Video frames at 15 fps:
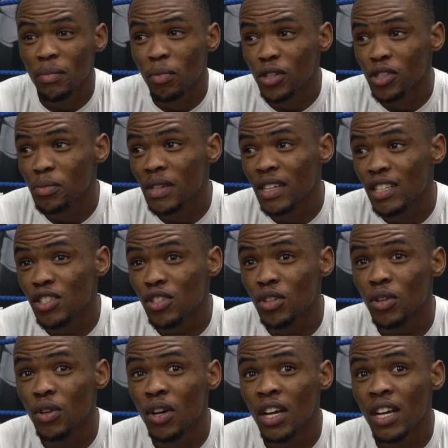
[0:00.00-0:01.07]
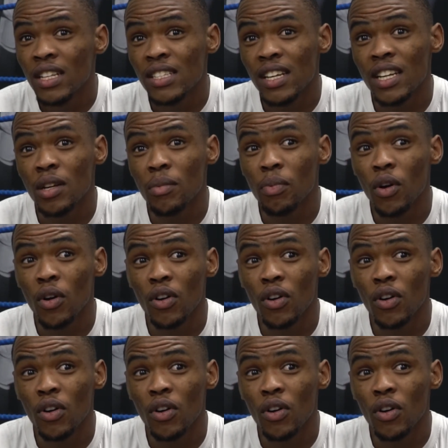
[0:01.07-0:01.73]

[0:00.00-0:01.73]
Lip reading: pushed me into turning pro,